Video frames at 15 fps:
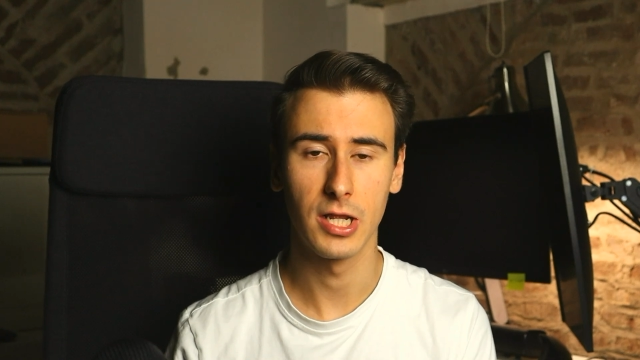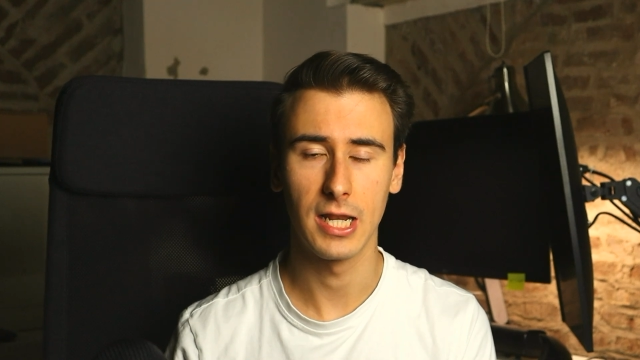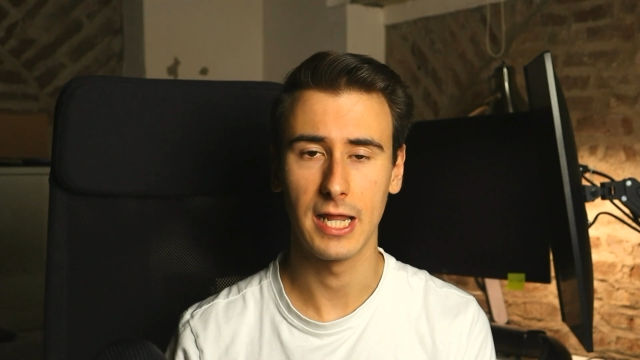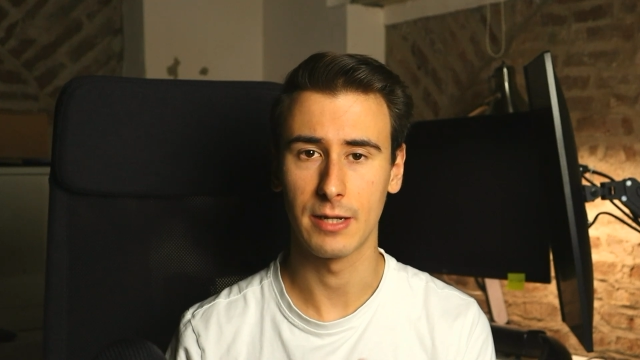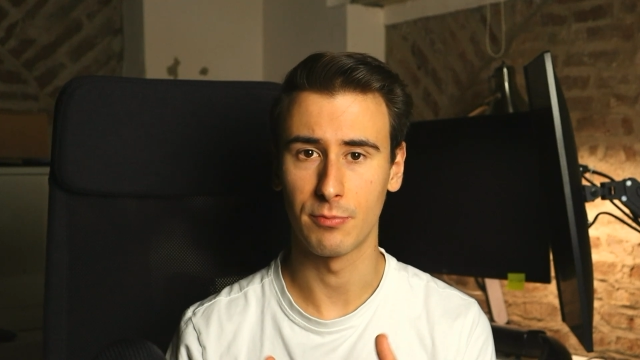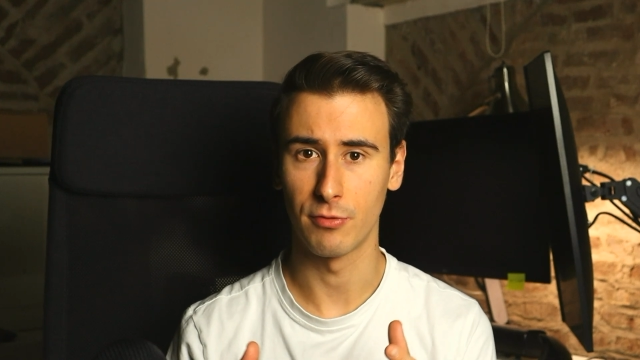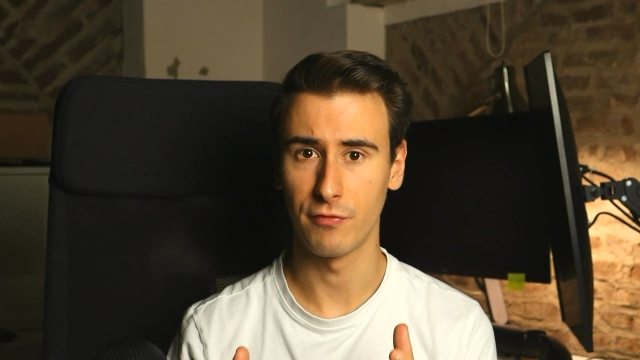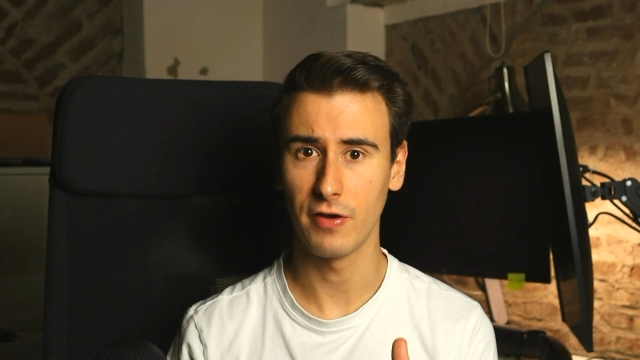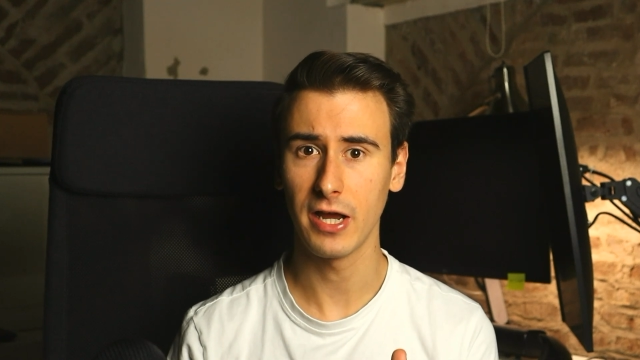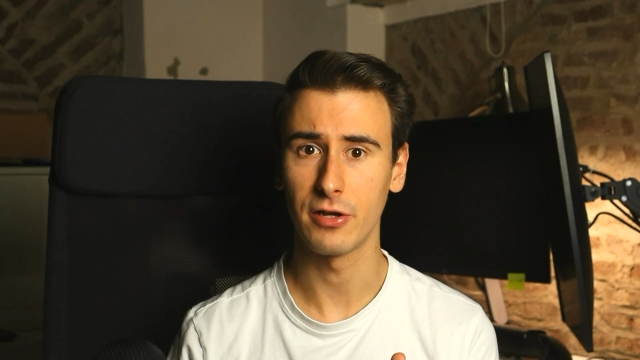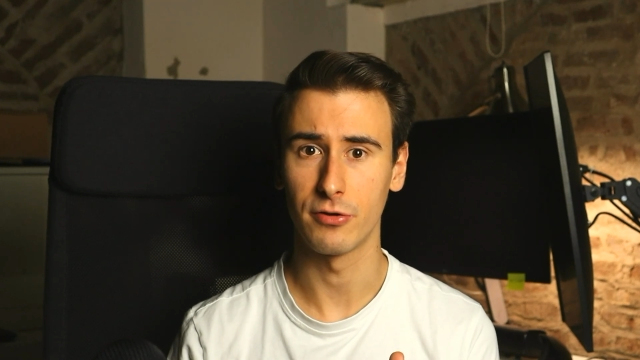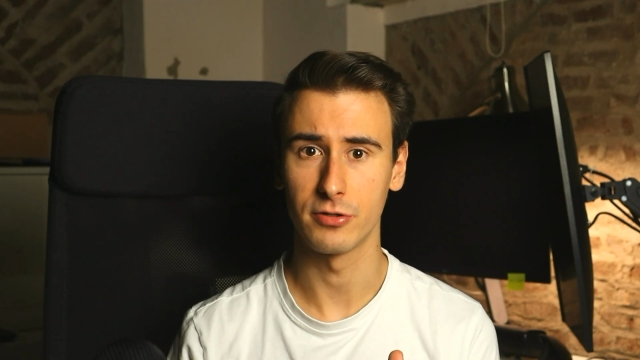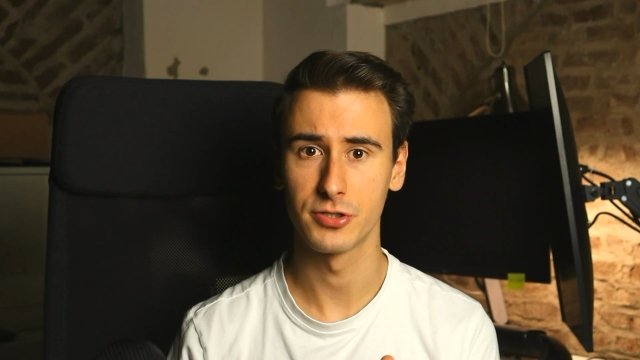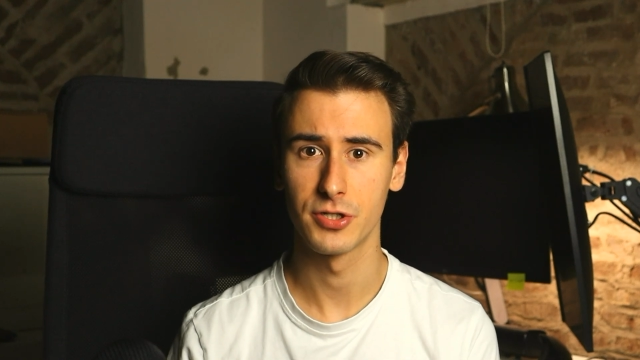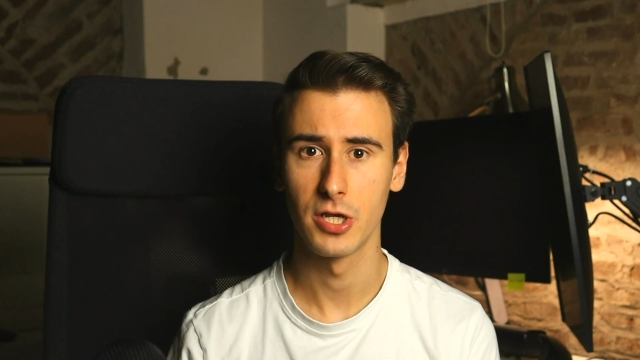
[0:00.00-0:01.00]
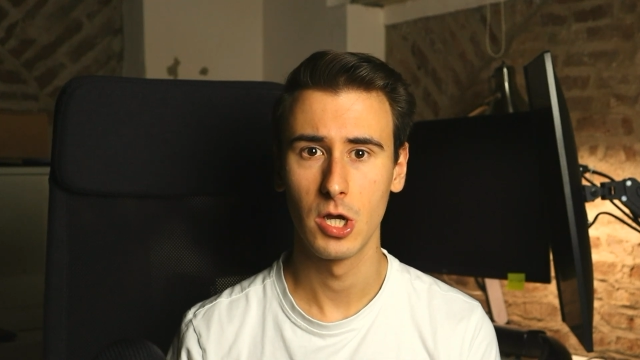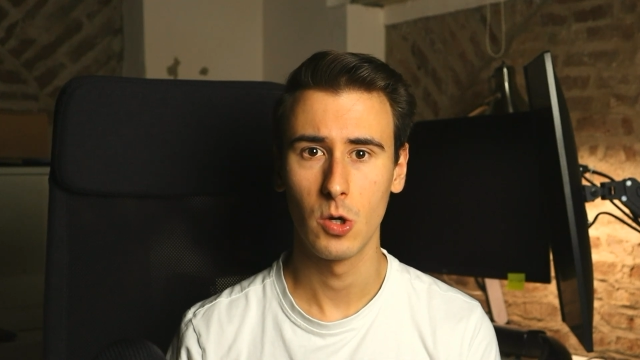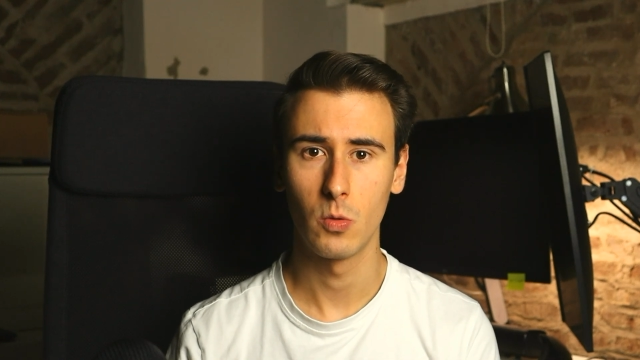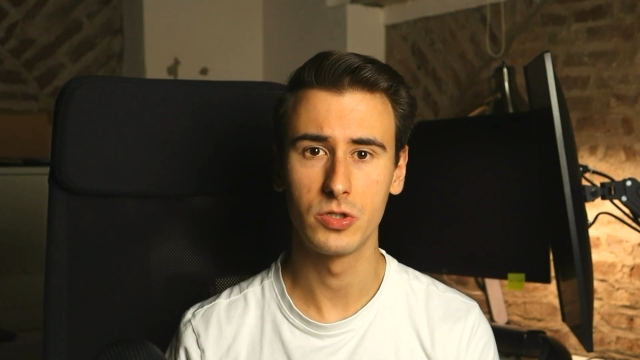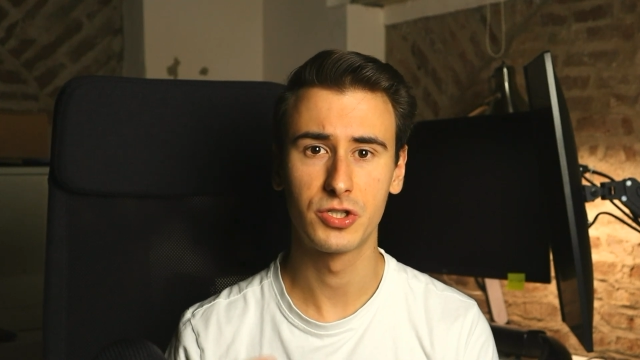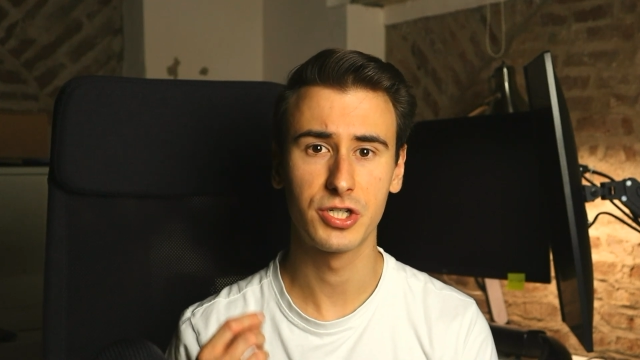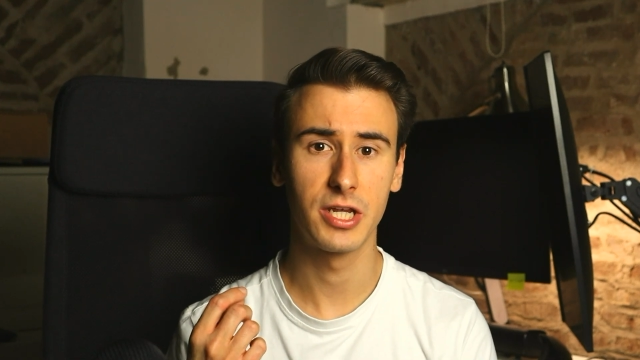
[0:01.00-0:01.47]
like profilers,
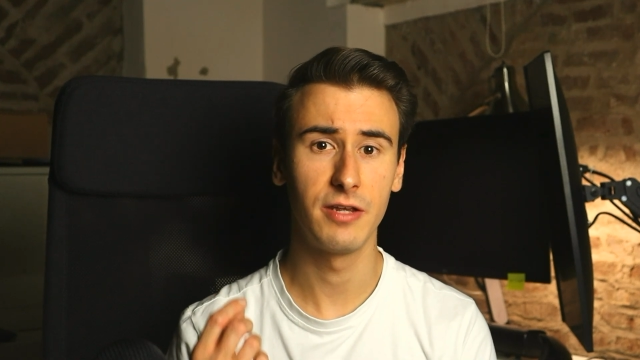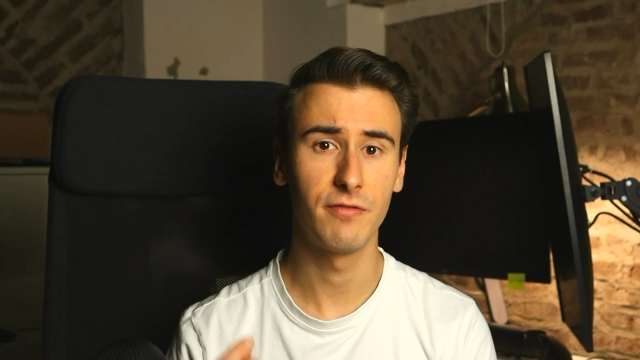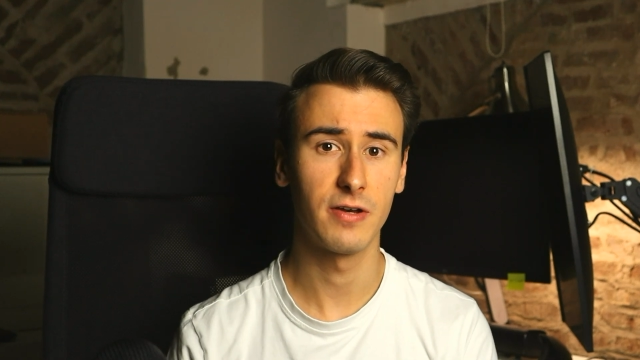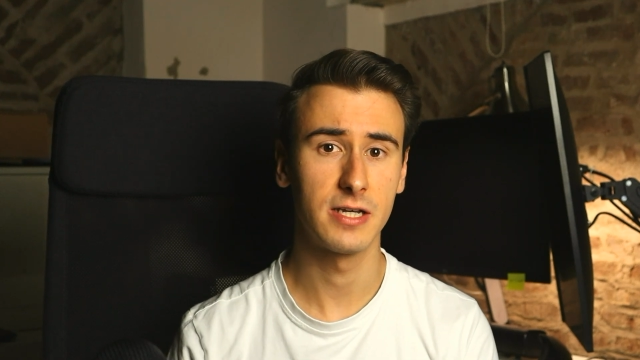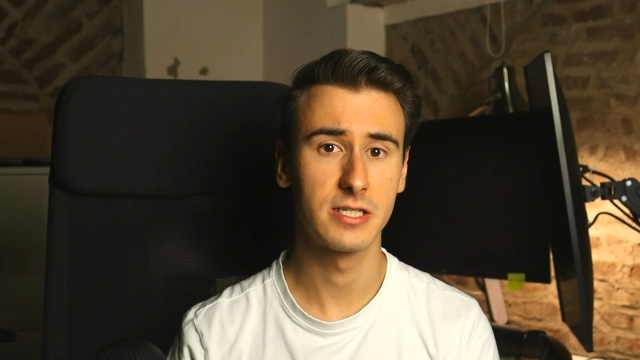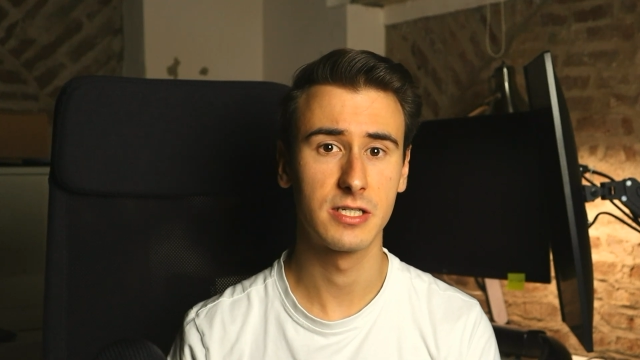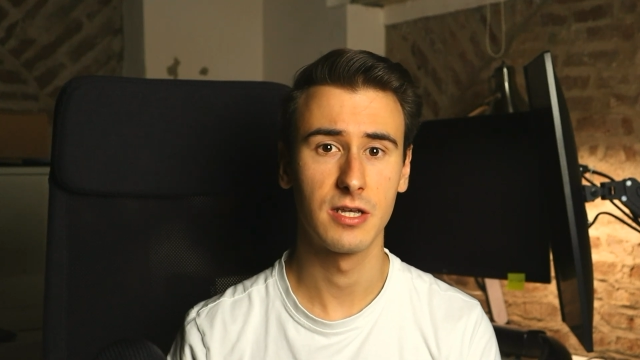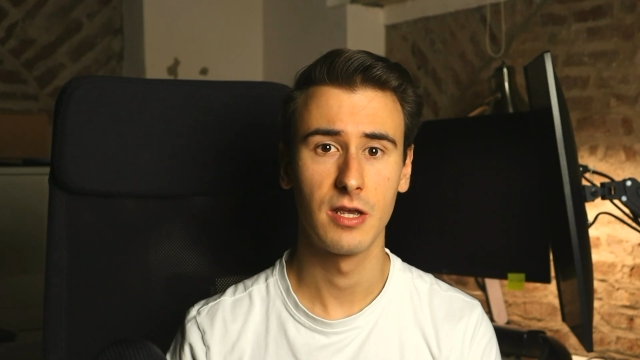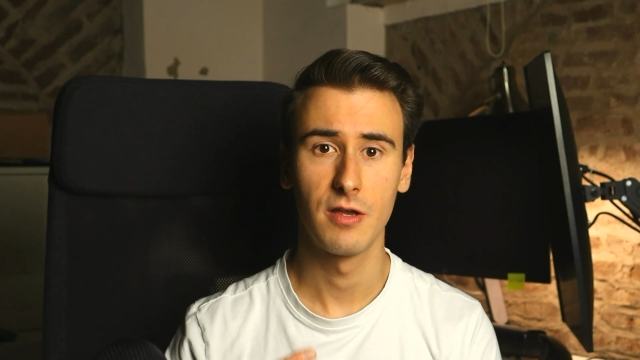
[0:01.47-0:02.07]
which give us